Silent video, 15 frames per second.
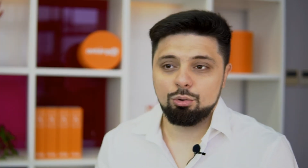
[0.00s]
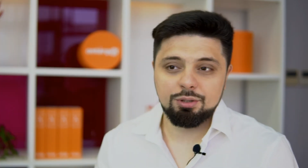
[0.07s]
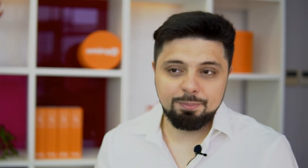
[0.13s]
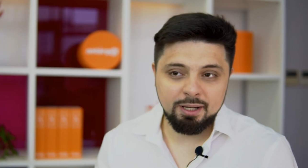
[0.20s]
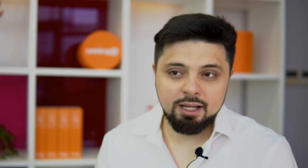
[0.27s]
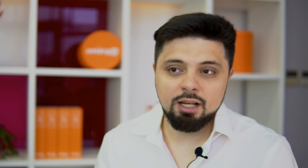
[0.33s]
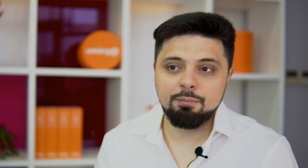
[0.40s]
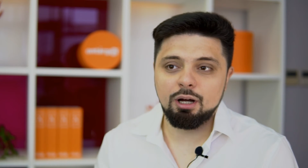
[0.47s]

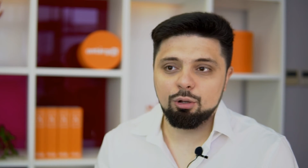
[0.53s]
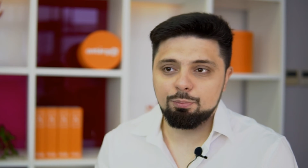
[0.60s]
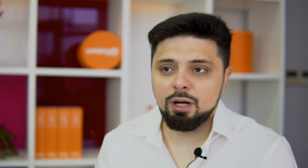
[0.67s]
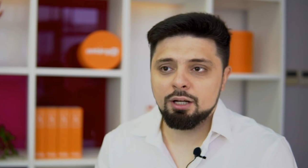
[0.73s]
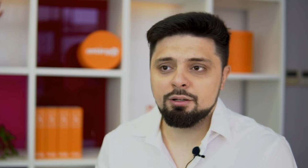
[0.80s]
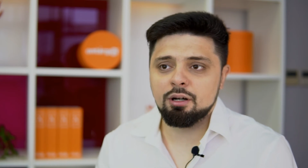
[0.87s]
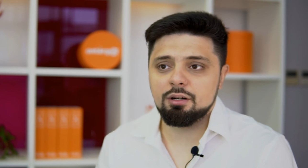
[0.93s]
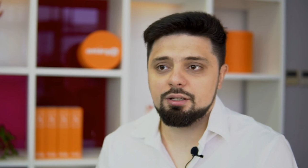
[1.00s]
speaking about
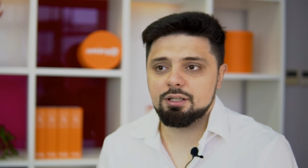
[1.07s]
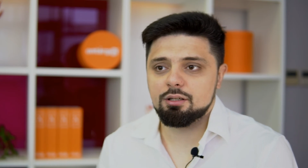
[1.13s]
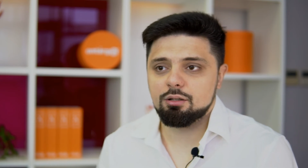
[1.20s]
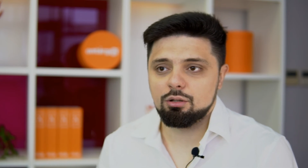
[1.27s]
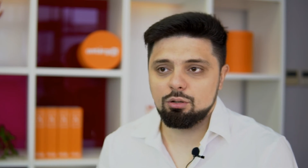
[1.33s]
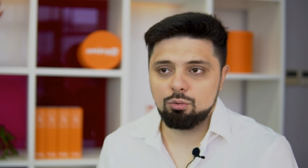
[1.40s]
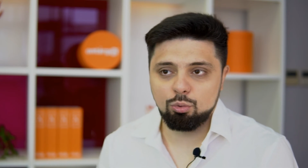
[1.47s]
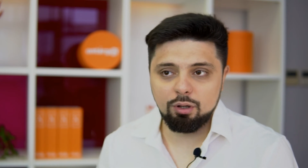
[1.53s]
partners,
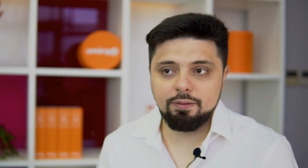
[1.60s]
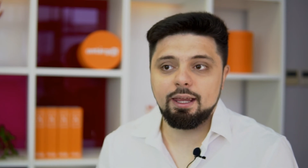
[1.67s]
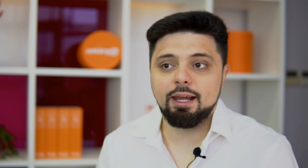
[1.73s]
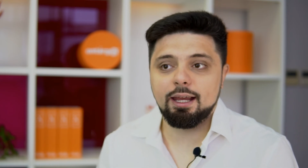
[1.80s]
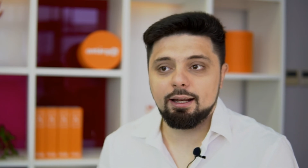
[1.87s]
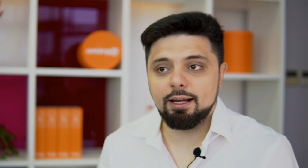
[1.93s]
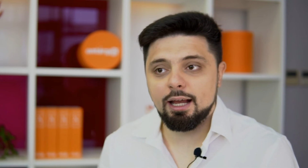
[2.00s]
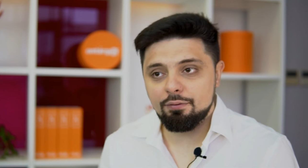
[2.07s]
what they
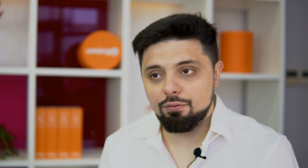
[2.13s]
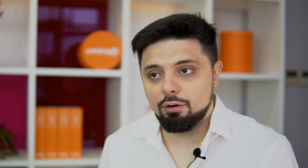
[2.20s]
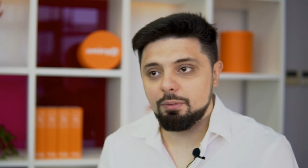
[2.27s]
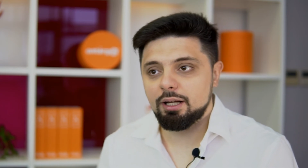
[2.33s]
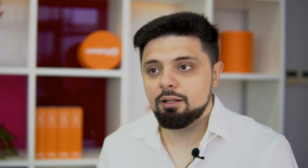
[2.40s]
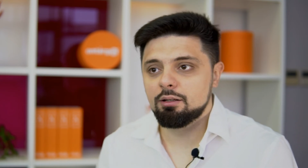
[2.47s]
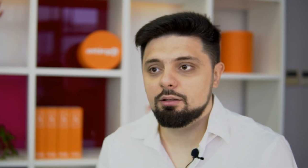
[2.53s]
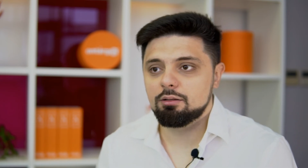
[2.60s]
can get from
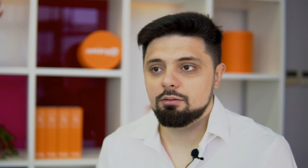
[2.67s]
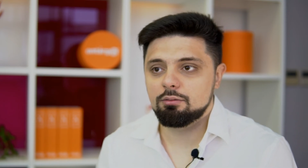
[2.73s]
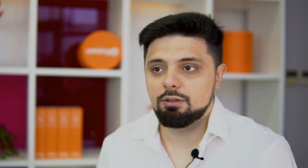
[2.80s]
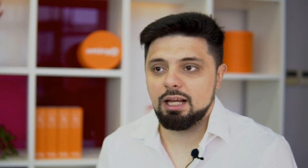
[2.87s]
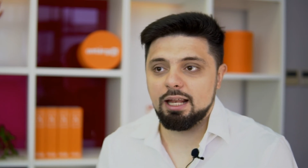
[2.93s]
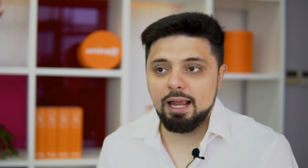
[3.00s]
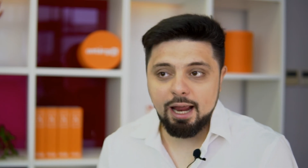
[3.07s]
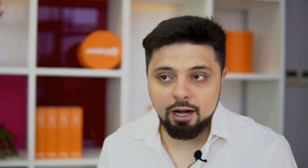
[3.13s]
it,
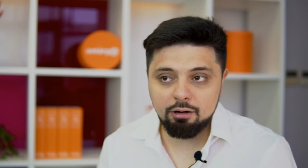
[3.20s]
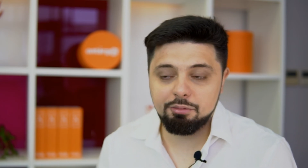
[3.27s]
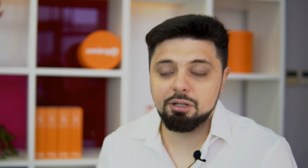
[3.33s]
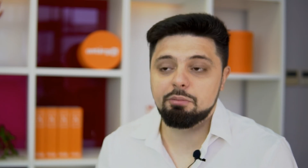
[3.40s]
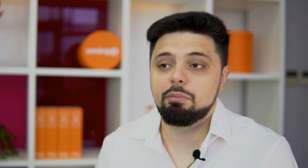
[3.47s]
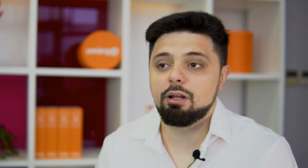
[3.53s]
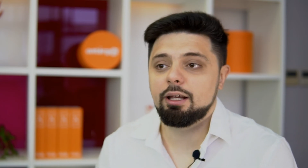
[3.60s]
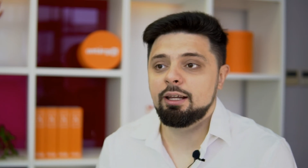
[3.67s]

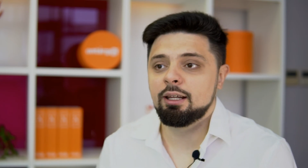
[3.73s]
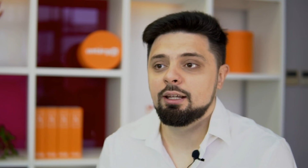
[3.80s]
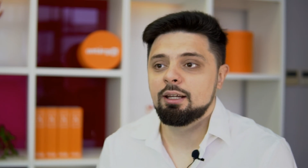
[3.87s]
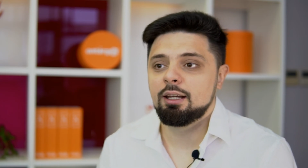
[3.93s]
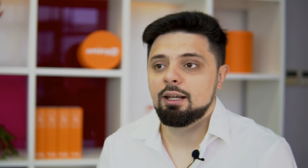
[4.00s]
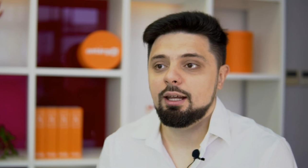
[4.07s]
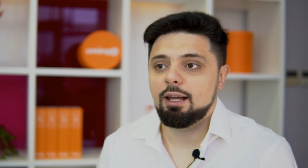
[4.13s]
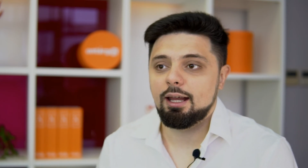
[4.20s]
inheritably,
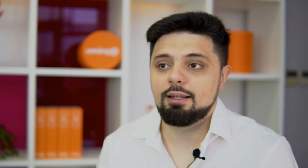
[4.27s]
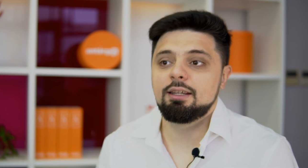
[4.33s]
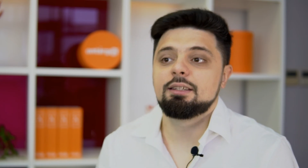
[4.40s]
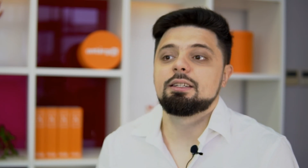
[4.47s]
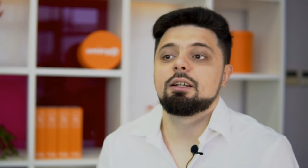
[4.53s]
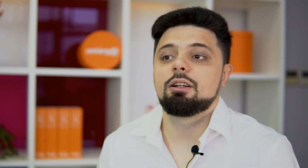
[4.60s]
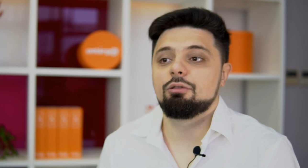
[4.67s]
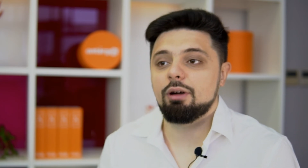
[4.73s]
it
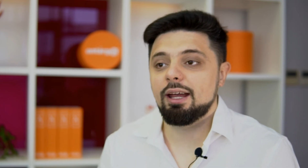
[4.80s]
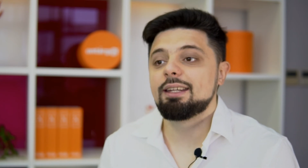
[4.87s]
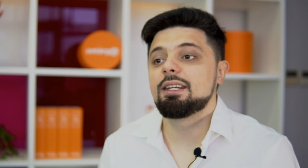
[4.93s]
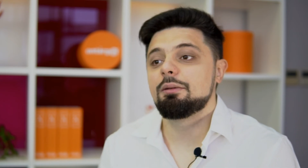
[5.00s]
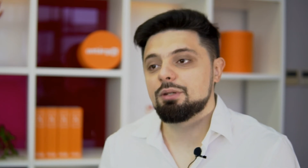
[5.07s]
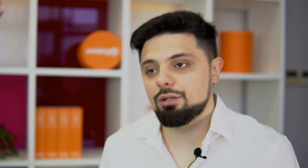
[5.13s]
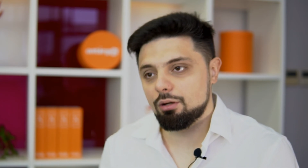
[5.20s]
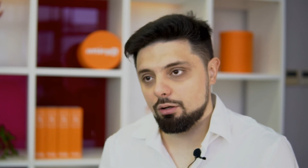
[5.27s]
is a great
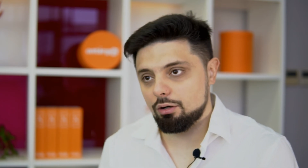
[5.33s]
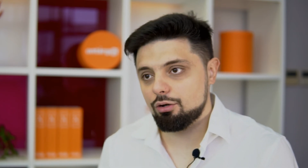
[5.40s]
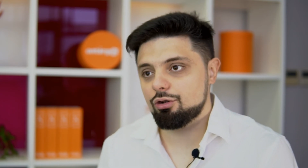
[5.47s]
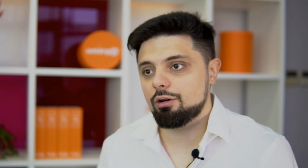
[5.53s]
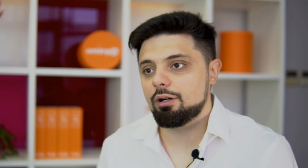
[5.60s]
team synergy.